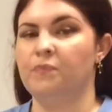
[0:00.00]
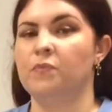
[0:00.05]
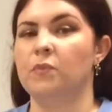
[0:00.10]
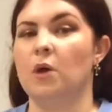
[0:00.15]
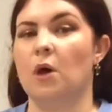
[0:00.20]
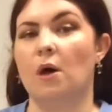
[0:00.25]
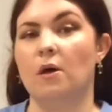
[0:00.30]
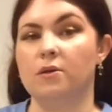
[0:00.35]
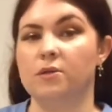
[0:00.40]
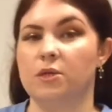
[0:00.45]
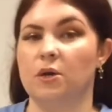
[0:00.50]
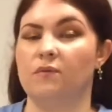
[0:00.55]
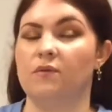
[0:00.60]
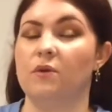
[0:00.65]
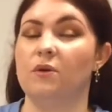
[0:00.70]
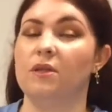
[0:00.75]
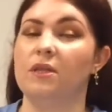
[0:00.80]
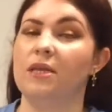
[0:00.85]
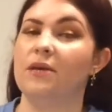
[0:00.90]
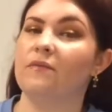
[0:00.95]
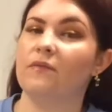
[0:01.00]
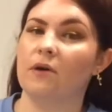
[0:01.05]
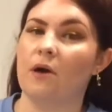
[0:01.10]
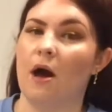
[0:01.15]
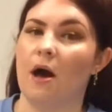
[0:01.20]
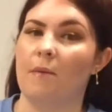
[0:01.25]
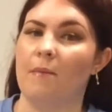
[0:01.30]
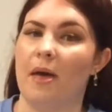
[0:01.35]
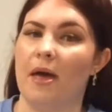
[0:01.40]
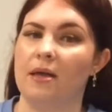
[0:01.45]
Also, if you could leave a
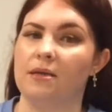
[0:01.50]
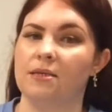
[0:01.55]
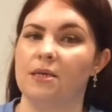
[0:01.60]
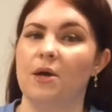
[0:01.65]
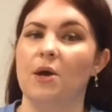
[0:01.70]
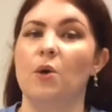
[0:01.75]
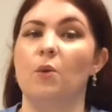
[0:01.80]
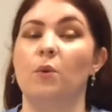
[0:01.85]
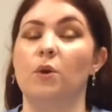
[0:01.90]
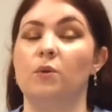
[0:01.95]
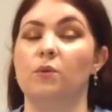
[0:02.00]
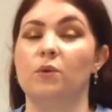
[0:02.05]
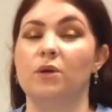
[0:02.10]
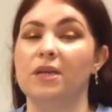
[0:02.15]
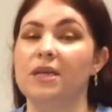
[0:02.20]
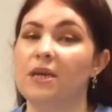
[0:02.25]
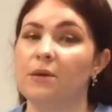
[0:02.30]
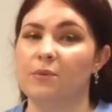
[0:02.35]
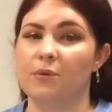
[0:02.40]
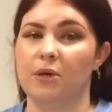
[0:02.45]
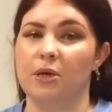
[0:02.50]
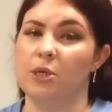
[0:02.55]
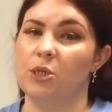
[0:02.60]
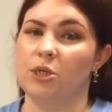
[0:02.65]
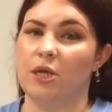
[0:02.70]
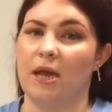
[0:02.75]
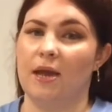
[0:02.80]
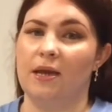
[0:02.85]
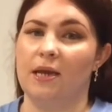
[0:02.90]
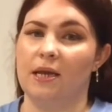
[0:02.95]
comment, we'd really
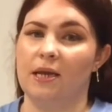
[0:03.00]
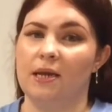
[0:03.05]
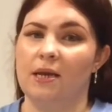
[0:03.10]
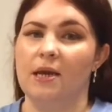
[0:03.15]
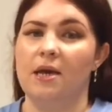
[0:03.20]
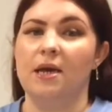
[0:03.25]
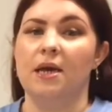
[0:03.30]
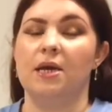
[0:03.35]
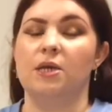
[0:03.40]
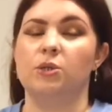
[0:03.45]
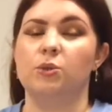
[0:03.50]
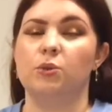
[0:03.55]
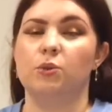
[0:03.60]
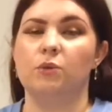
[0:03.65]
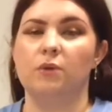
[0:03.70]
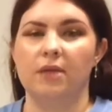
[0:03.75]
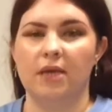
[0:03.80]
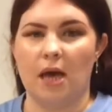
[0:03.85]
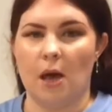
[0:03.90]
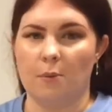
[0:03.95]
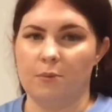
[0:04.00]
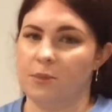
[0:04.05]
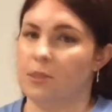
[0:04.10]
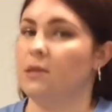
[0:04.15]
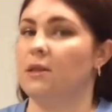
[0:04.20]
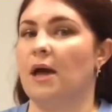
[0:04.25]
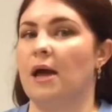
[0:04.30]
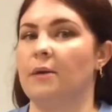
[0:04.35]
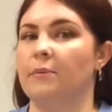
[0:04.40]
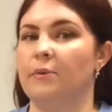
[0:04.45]
appreciate it. It truly helps the
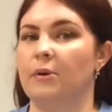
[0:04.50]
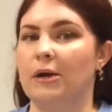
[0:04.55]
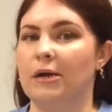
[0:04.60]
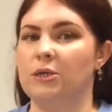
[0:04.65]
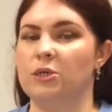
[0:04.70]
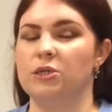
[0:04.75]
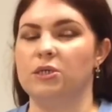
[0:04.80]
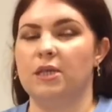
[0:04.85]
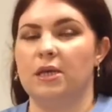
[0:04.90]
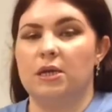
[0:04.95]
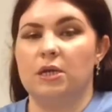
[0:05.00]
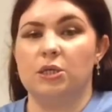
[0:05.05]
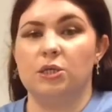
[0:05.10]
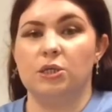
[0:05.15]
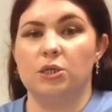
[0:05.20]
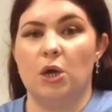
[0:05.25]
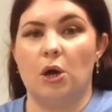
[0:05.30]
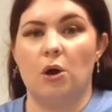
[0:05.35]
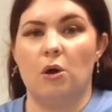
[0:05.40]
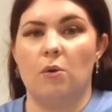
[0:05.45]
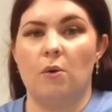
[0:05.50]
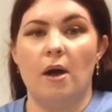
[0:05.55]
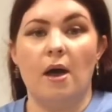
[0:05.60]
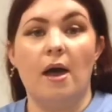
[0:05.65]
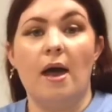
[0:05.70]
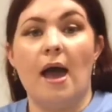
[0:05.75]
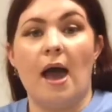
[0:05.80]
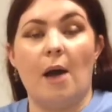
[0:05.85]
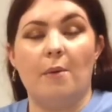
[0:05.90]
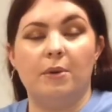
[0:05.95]
library. Just let us know
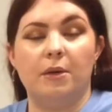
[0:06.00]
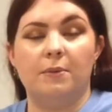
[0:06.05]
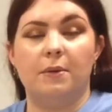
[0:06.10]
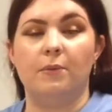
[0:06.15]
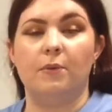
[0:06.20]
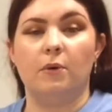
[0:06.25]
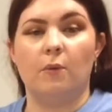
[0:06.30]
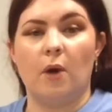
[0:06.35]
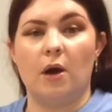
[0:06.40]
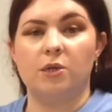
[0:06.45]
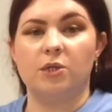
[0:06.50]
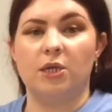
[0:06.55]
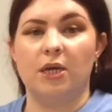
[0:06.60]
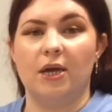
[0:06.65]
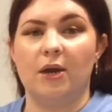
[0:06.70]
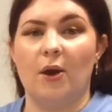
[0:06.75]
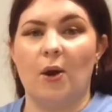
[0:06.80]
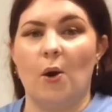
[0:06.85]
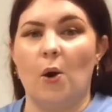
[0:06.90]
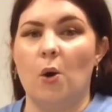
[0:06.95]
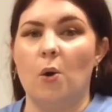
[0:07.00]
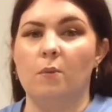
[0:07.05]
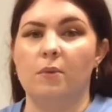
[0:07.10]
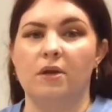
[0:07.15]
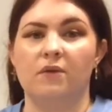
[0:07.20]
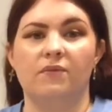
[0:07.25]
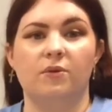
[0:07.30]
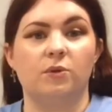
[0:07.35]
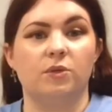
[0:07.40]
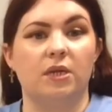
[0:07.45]
how many people are watching at home and
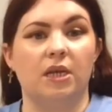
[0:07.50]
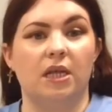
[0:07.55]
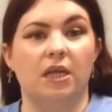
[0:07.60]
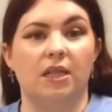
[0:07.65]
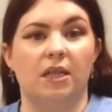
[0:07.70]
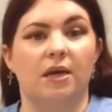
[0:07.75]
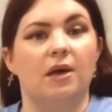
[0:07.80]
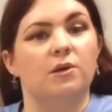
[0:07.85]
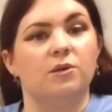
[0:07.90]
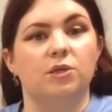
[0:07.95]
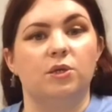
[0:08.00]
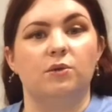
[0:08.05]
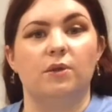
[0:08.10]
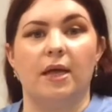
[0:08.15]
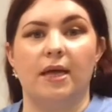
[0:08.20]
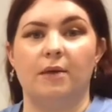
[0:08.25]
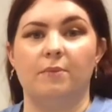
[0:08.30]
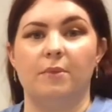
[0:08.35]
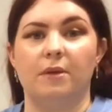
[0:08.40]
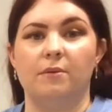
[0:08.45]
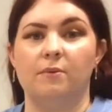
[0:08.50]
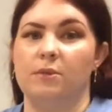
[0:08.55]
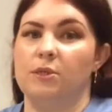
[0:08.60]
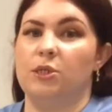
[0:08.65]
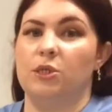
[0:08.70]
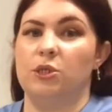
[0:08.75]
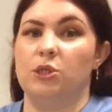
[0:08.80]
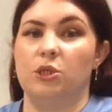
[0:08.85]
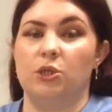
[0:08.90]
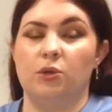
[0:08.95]
if there's anything else you'd like me to
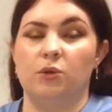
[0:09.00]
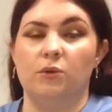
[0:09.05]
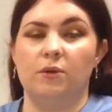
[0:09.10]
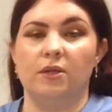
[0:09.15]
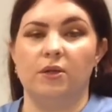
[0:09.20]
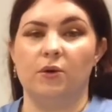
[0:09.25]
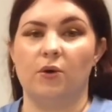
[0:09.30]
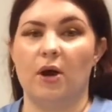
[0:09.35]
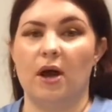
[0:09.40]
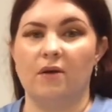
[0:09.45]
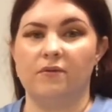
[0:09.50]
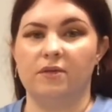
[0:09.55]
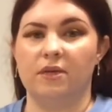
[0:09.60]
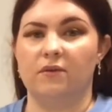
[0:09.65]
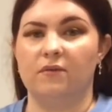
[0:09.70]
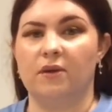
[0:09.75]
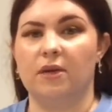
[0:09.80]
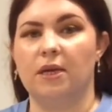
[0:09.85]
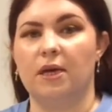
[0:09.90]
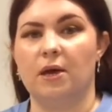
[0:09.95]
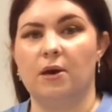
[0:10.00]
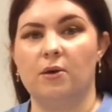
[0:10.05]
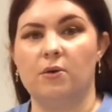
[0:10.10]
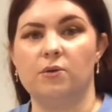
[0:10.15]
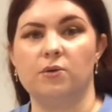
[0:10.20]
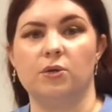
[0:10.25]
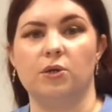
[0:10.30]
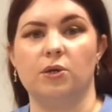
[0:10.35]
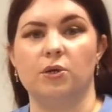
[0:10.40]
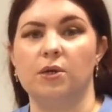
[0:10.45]
do in the crafting videos
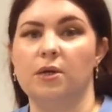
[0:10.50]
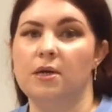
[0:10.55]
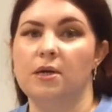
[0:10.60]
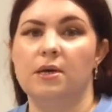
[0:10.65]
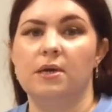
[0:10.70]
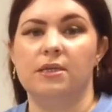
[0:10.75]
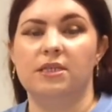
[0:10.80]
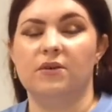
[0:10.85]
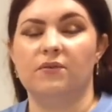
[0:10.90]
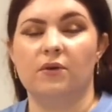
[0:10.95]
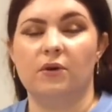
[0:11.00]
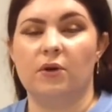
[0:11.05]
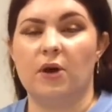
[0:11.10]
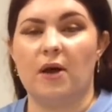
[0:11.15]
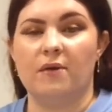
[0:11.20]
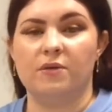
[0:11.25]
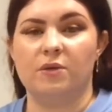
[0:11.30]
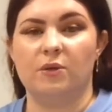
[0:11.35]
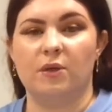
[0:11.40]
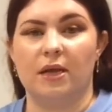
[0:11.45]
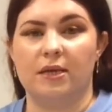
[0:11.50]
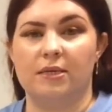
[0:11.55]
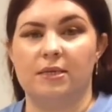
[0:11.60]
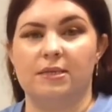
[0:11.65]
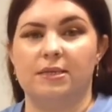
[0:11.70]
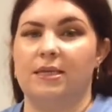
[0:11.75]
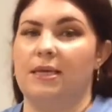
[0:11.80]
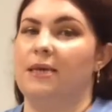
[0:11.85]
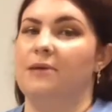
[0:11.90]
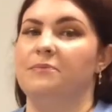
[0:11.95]
or different crafts you'd like to
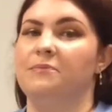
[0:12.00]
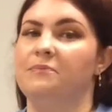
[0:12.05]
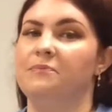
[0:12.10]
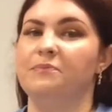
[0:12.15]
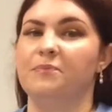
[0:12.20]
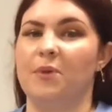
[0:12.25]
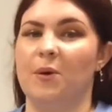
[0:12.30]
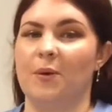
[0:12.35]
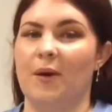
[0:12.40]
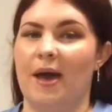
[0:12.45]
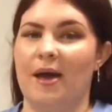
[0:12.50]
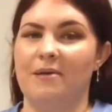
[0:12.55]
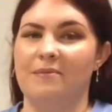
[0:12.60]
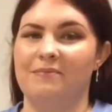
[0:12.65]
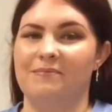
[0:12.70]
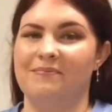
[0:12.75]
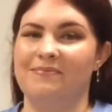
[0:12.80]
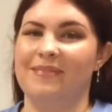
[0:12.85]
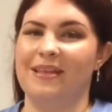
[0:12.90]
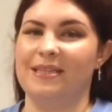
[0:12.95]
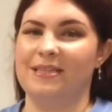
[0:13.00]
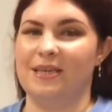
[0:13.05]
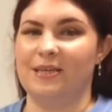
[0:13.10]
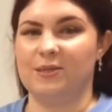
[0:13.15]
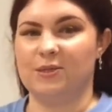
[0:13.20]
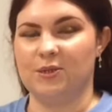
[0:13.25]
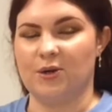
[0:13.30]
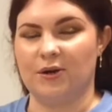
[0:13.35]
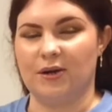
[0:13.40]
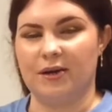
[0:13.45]
see. Okay, let's get
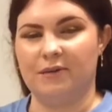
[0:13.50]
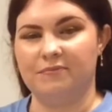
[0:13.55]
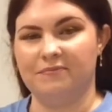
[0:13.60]
started.